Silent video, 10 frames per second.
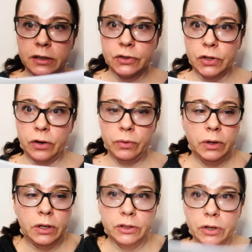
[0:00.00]
So
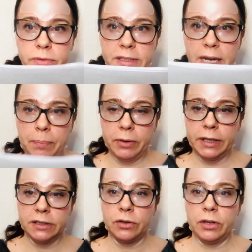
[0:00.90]
don't staple
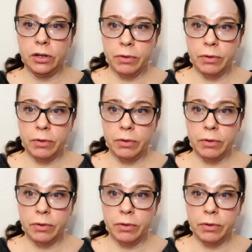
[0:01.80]
it, so that